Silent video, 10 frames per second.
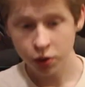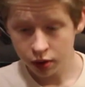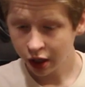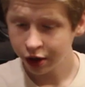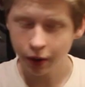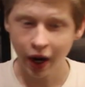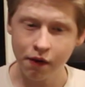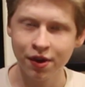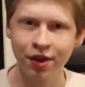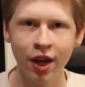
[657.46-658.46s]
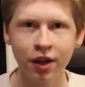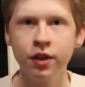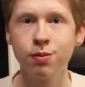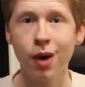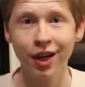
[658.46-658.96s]
So there you have it. That
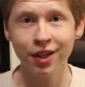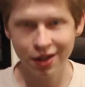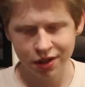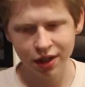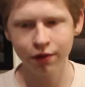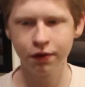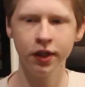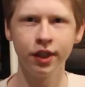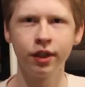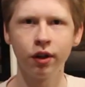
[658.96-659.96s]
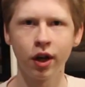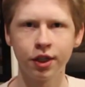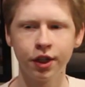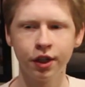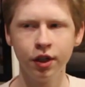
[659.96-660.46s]
is my Disney Infinity
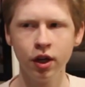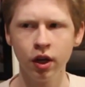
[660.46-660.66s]
collection.